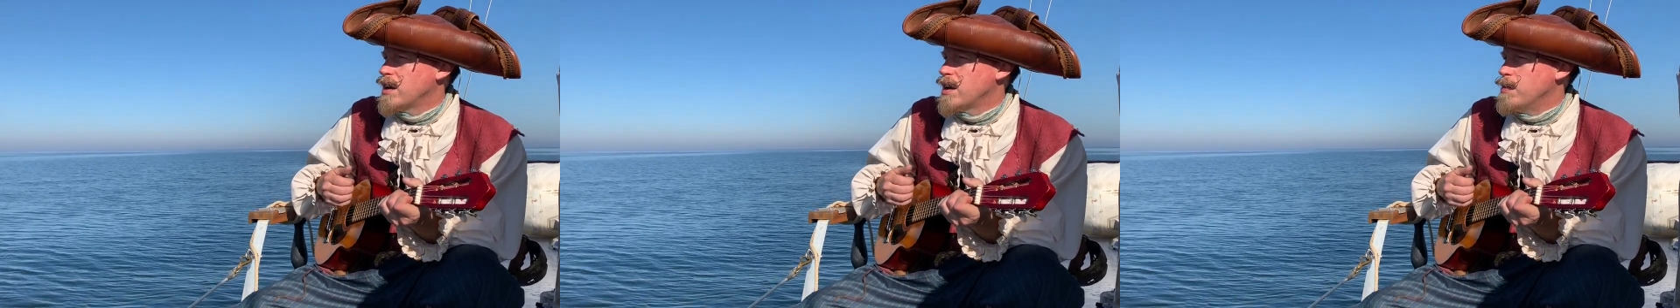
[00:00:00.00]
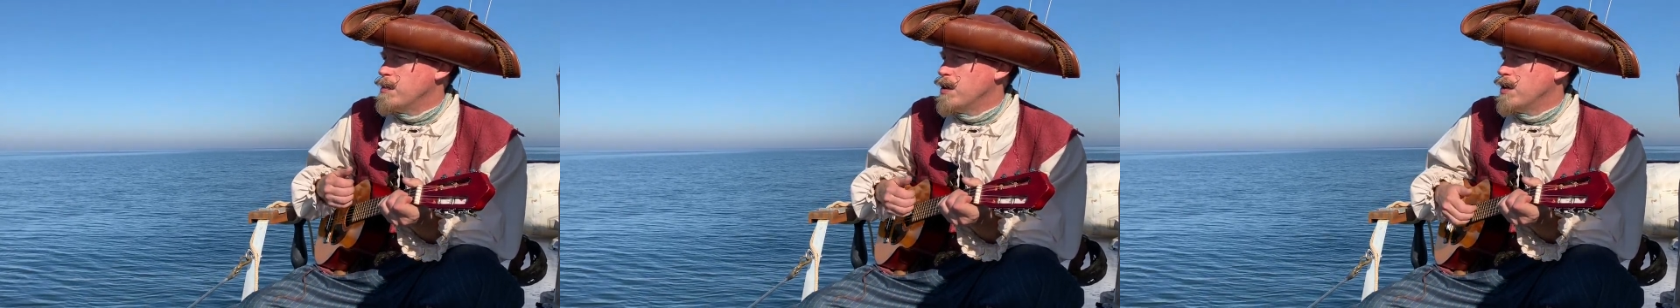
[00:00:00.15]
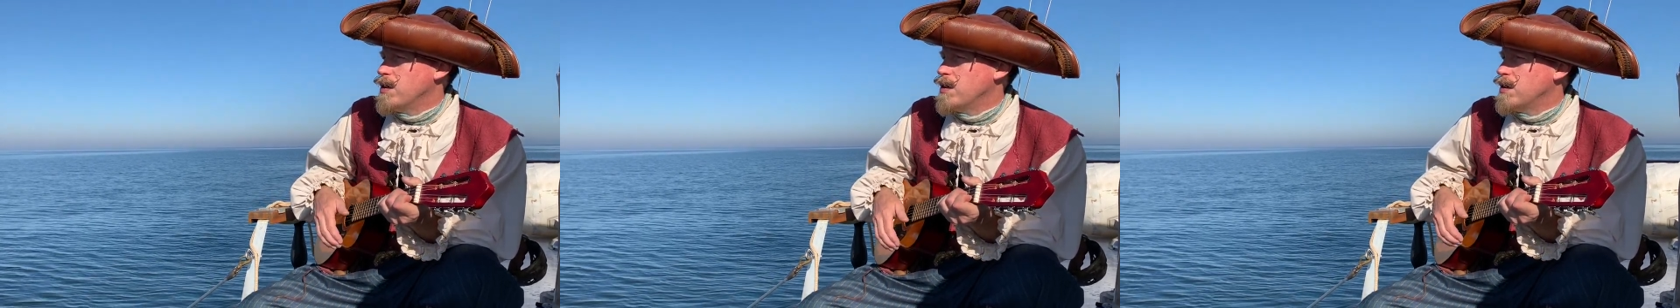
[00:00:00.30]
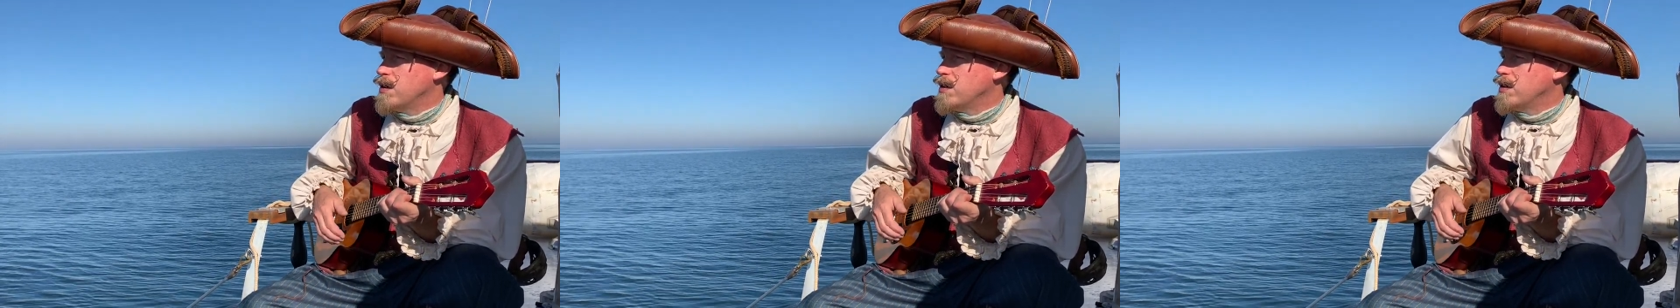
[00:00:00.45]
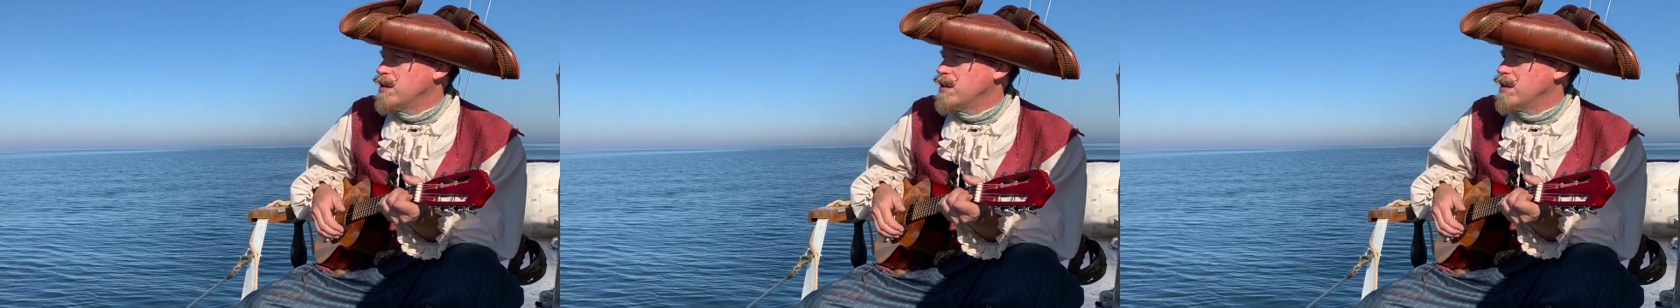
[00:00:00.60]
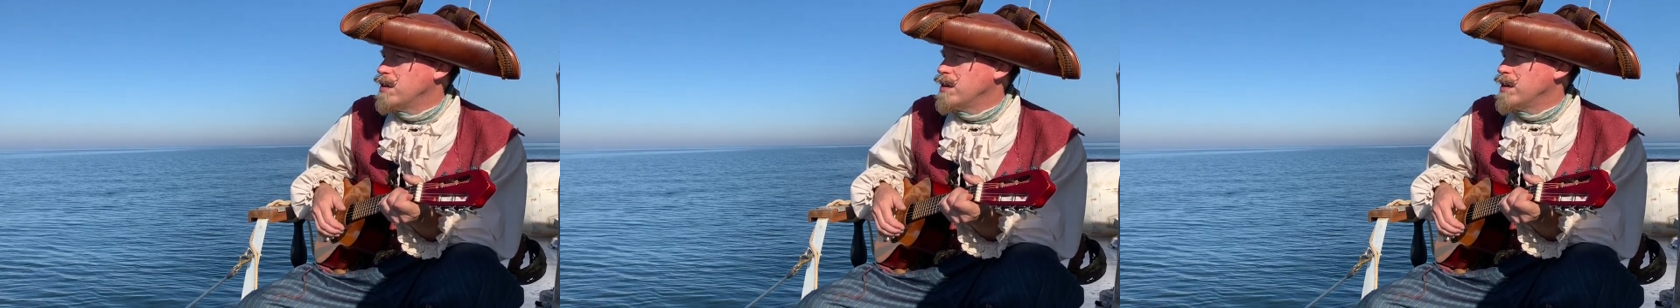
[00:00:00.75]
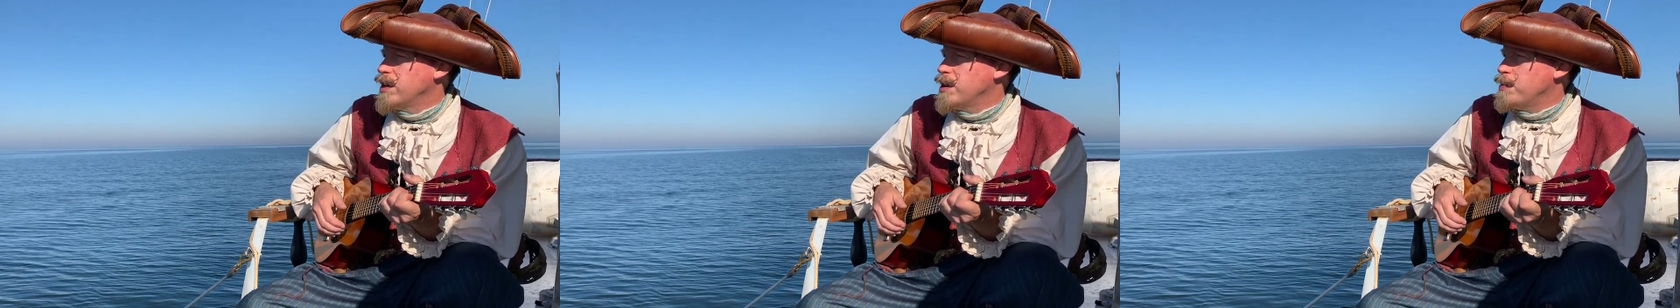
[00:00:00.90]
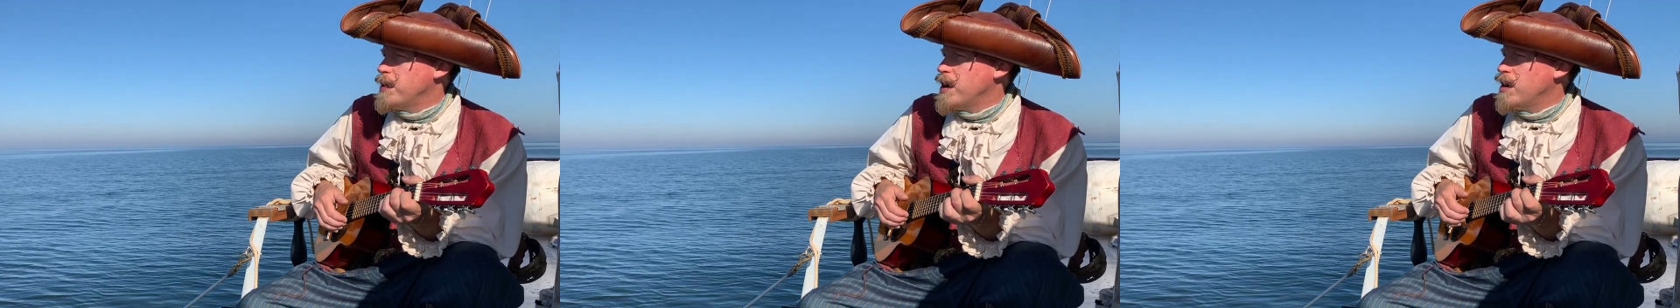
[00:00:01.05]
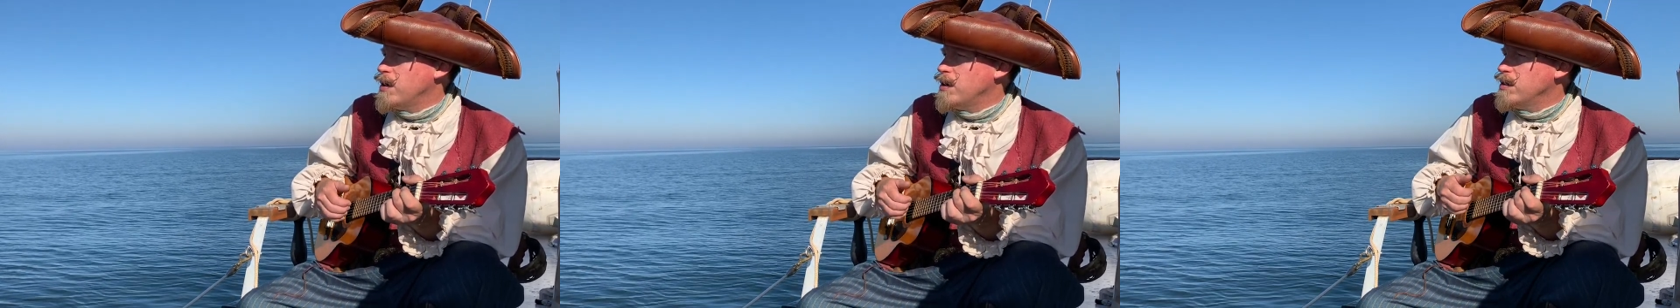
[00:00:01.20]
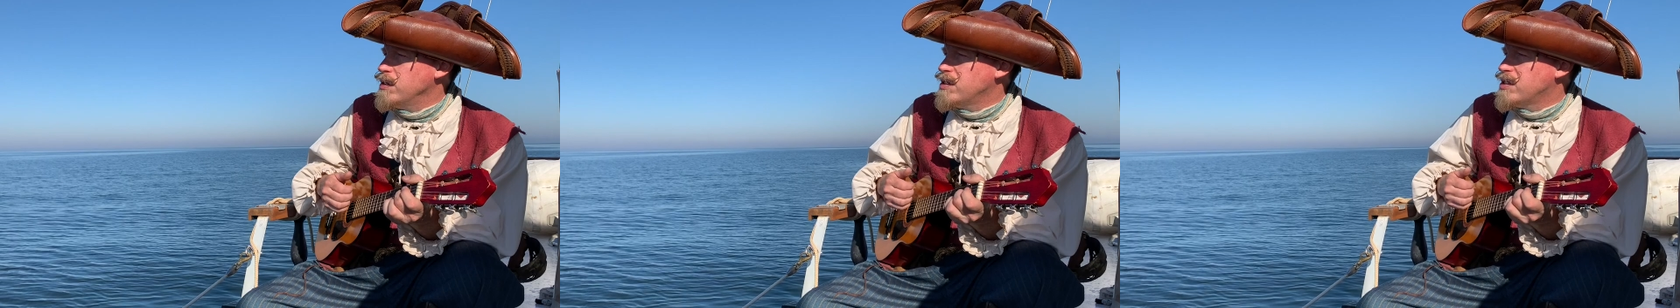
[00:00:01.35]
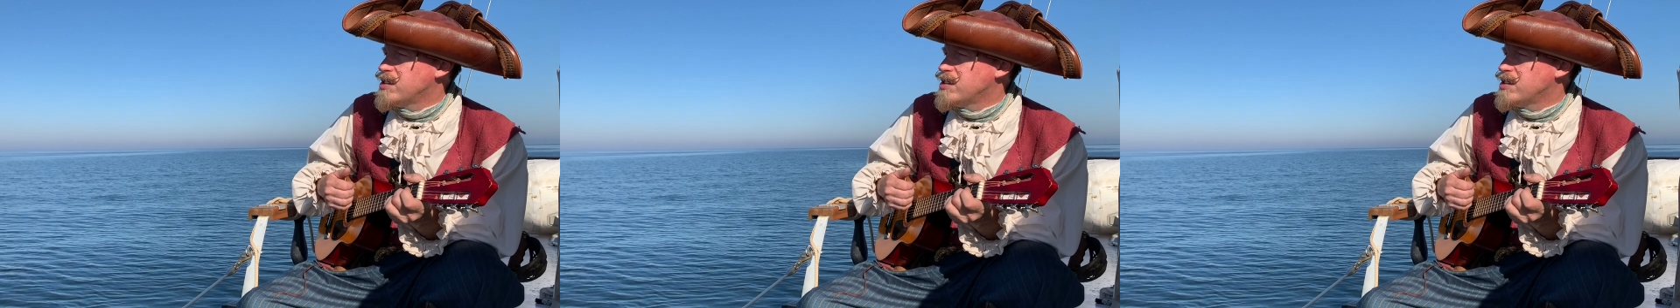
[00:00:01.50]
Come all ye bold